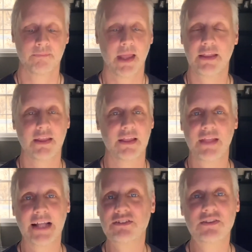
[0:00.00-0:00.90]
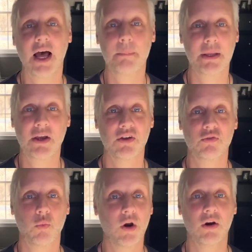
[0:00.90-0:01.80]
And that's not because
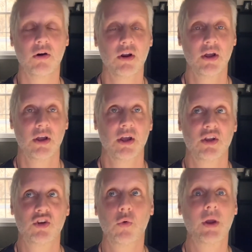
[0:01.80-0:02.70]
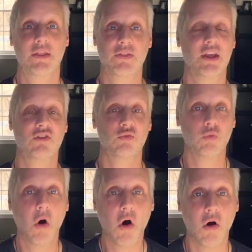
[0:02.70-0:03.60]
we're doing things
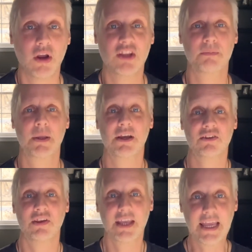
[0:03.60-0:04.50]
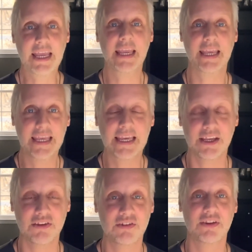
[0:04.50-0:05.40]
wrong. It's because He
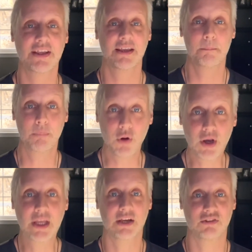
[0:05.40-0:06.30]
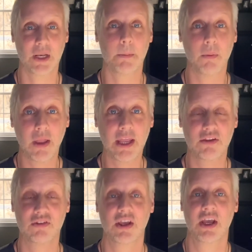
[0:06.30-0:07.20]
is putting us in a
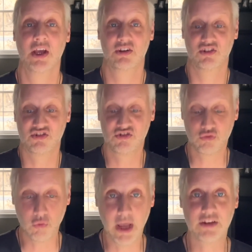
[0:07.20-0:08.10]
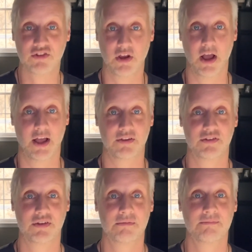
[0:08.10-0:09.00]
place to stretch
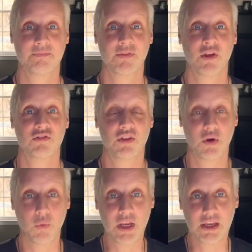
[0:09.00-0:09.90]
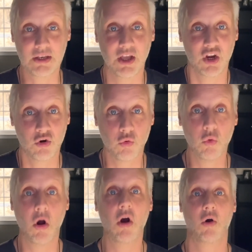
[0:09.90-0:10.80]
us so that we can
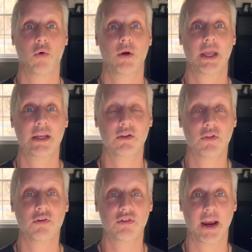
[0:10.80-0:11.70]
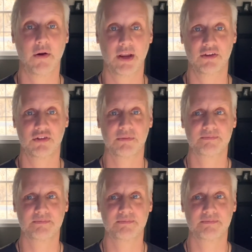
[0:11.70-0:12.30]
grow into those areas.